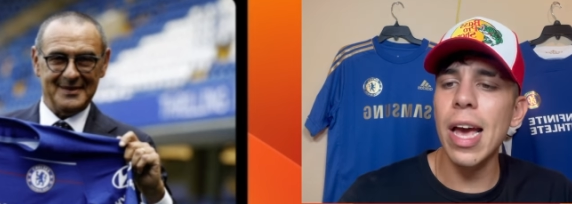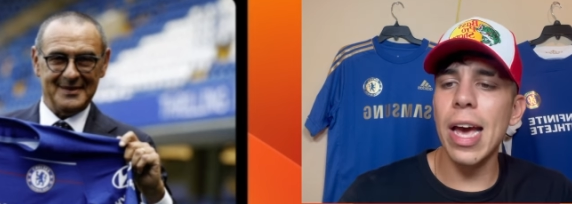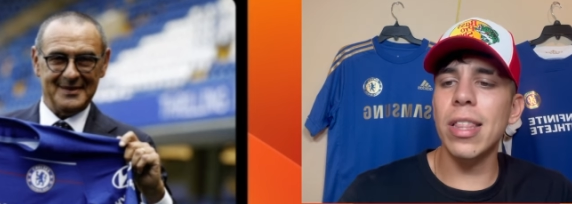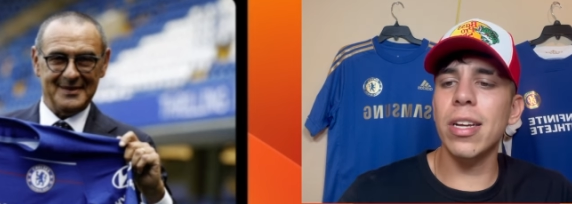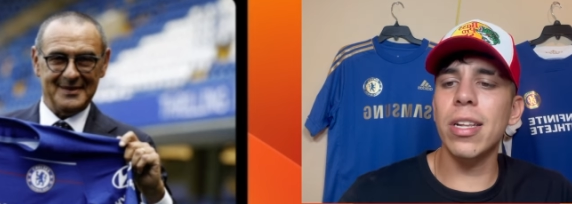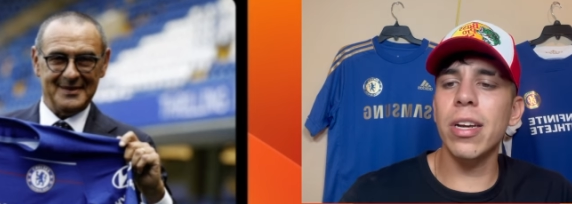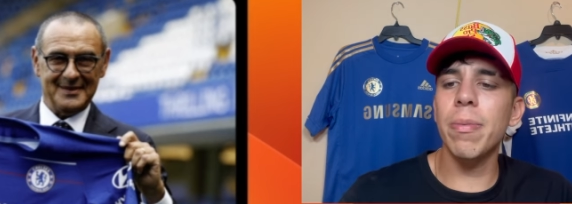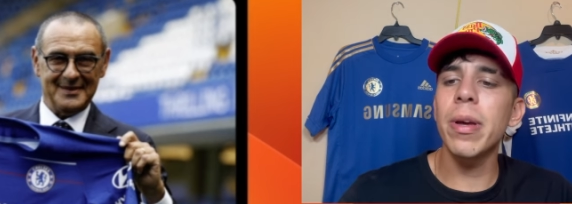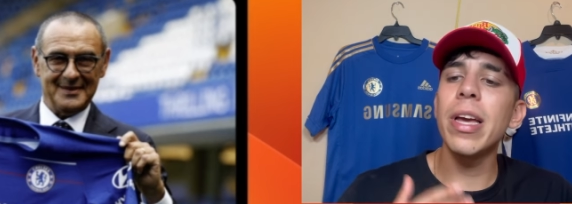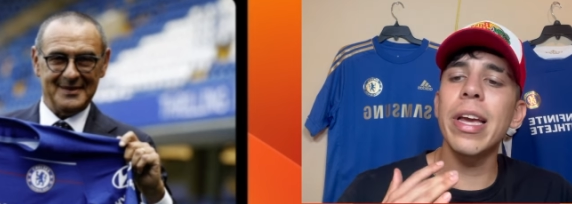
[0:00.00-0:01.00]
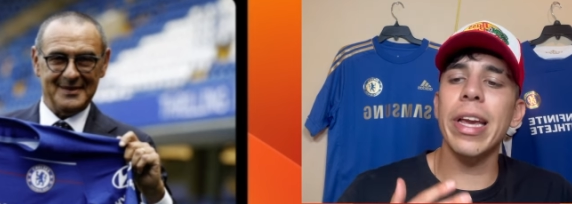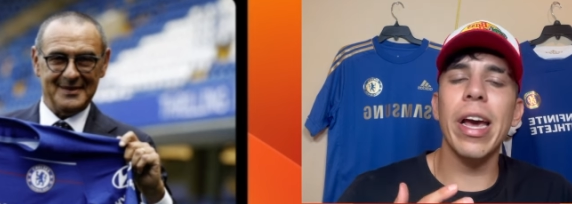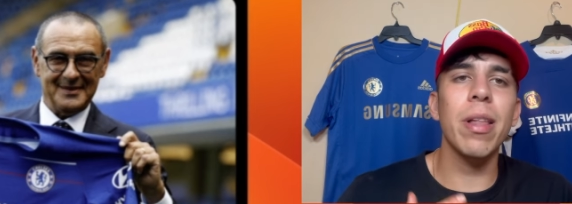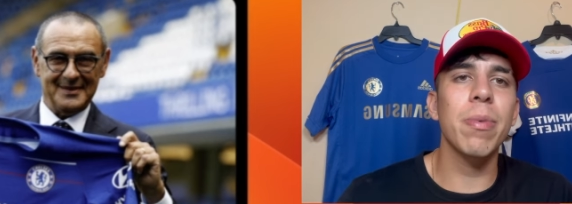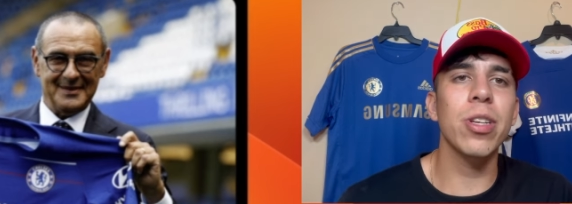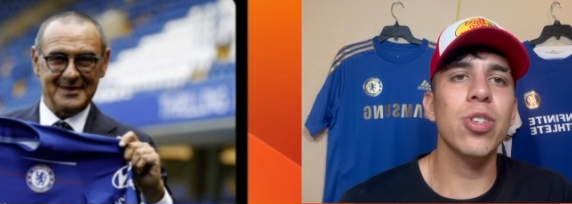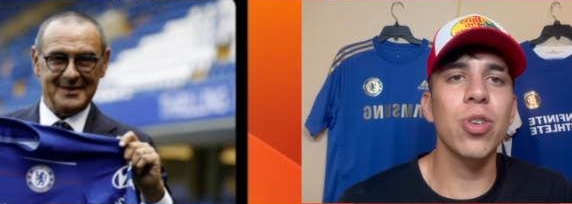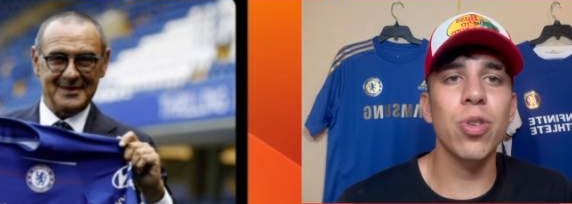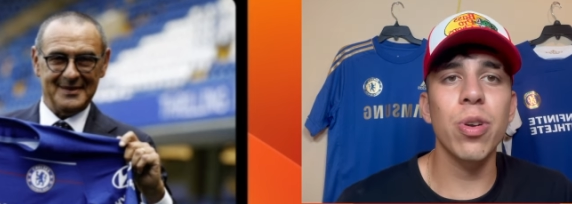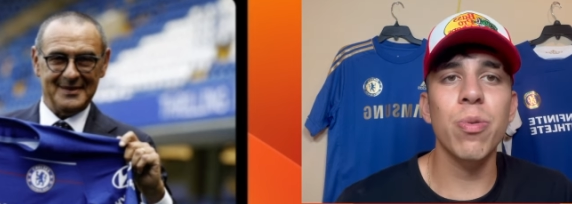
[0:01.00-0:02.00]
Speaker 1: at the club. Callum
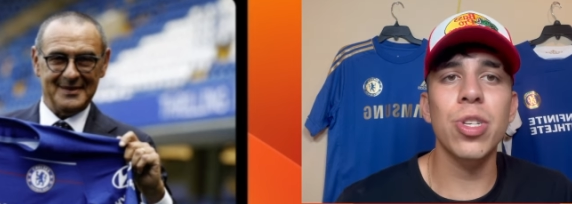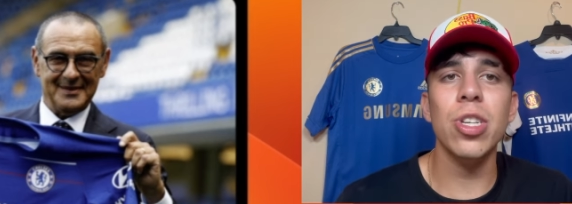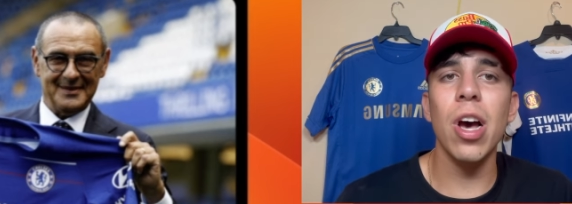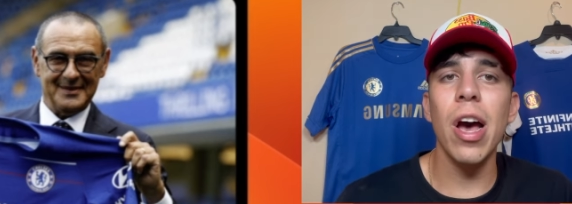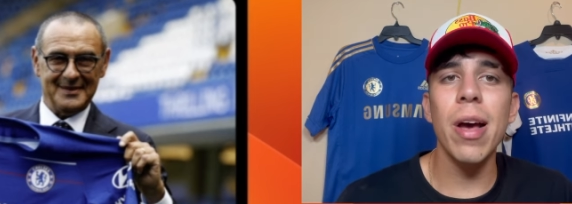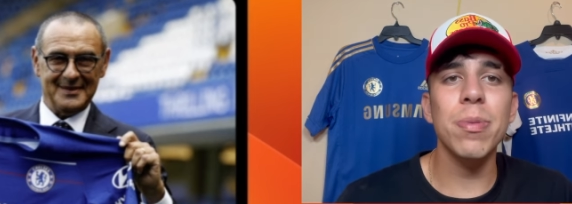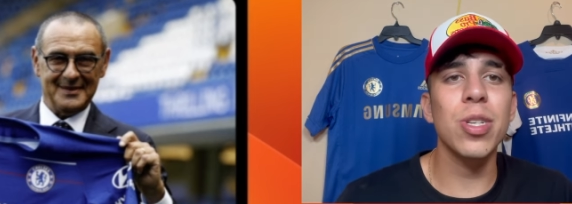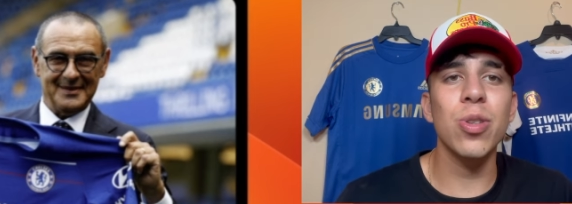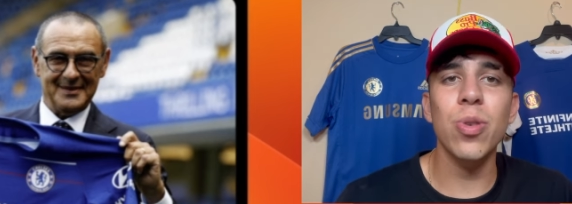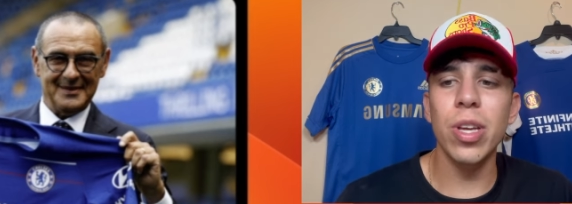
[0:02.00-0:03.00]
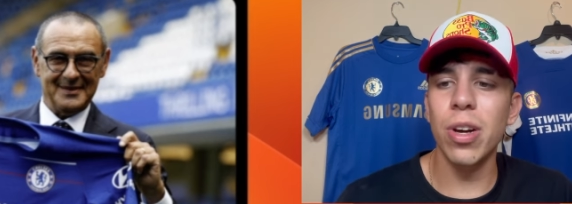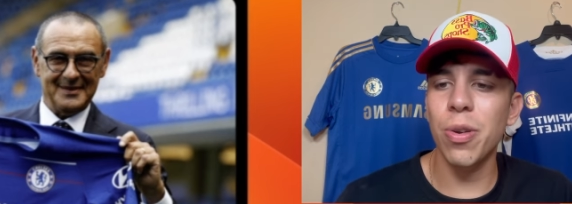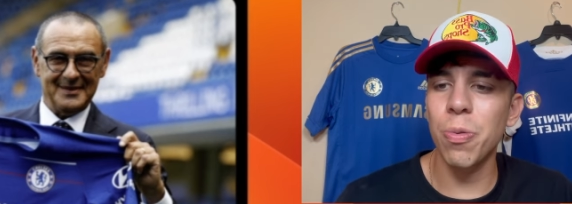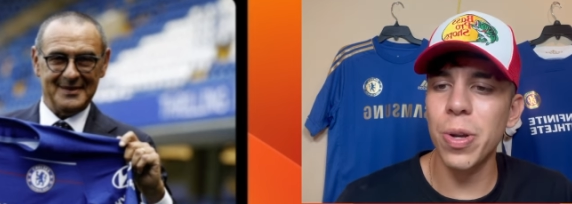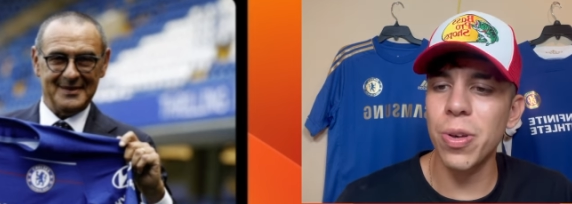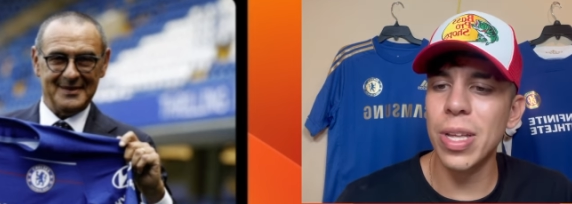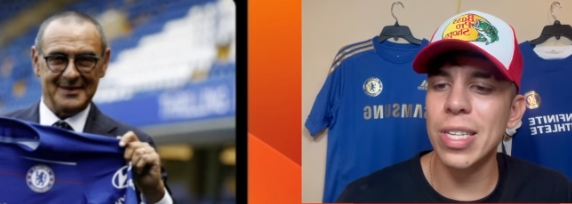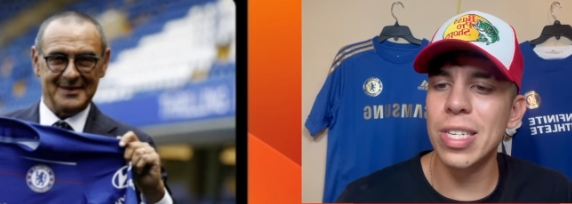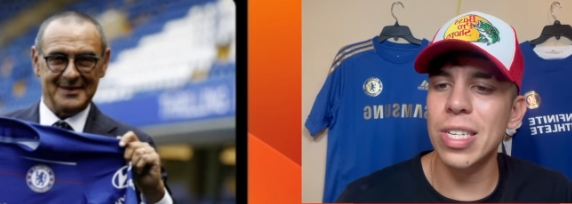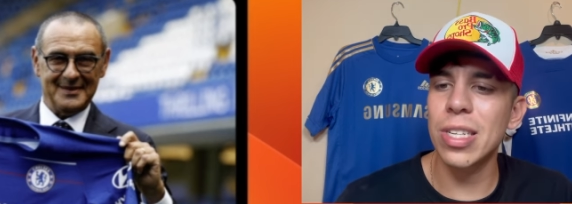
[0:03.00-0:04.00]
Hudson-Odoi was absolutely unreal
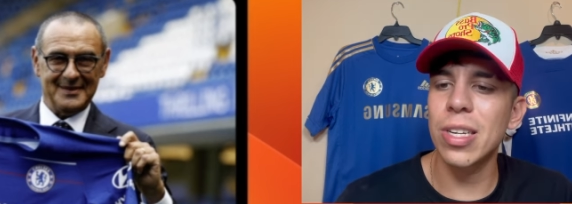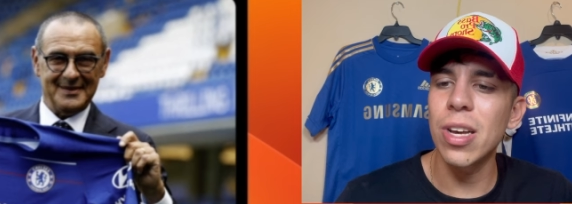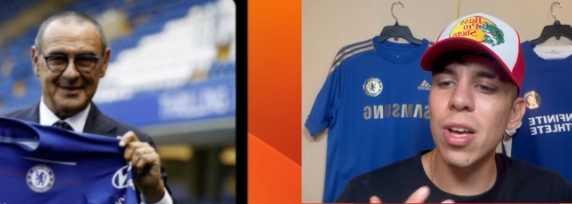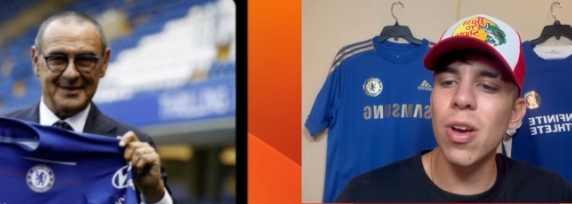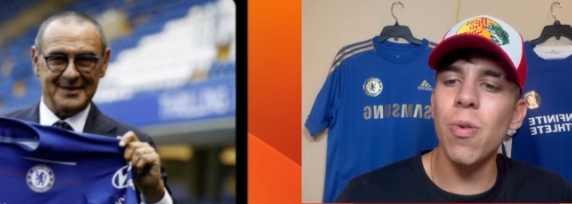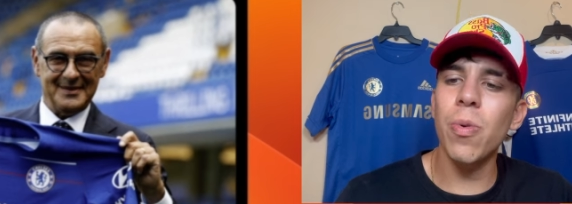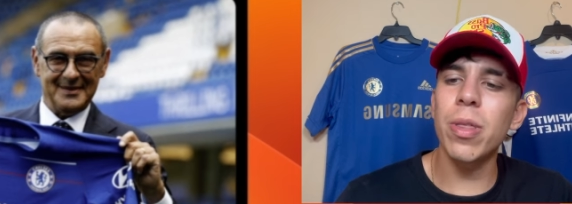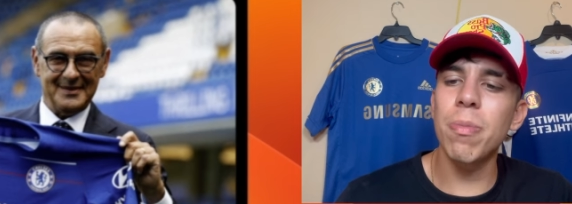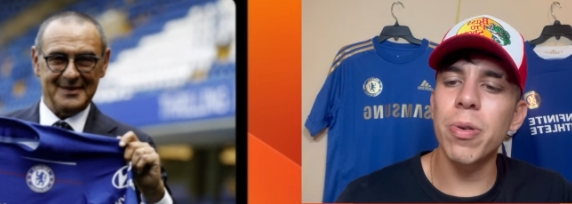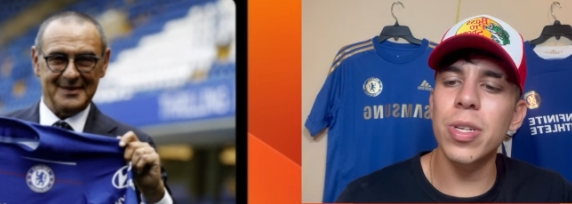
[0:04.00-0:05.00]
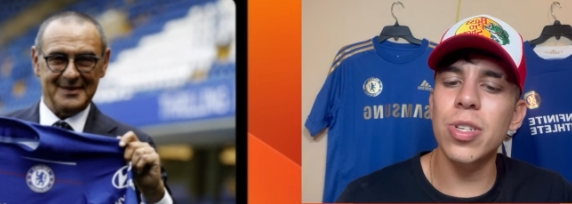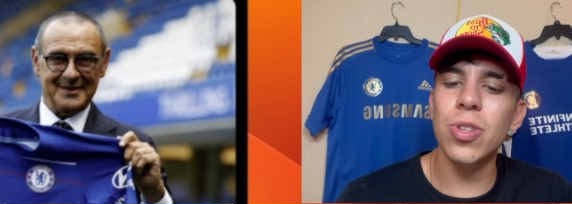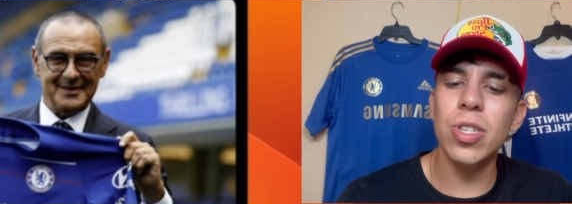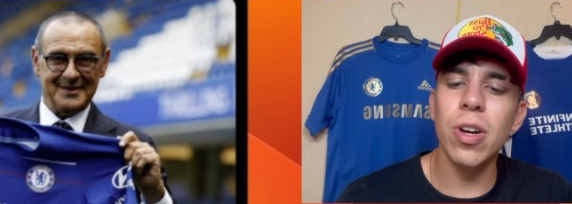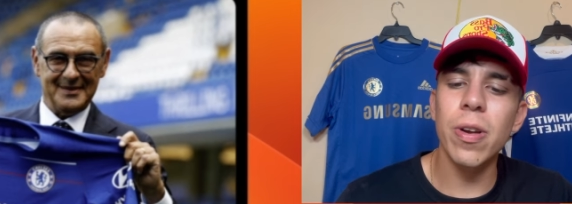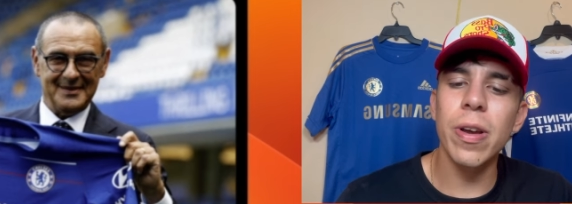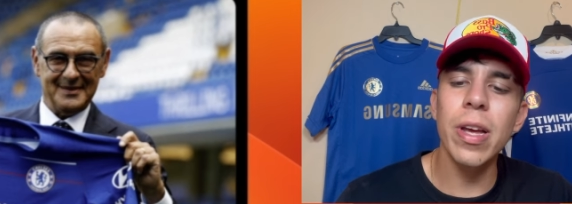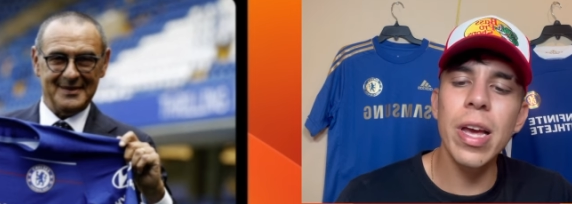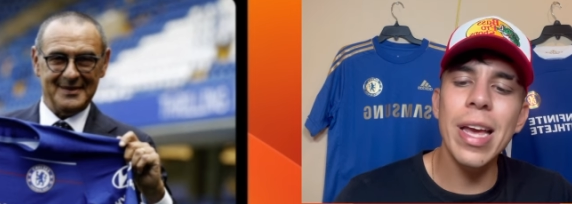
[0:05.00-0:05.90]
that season with Maurizio Sarri.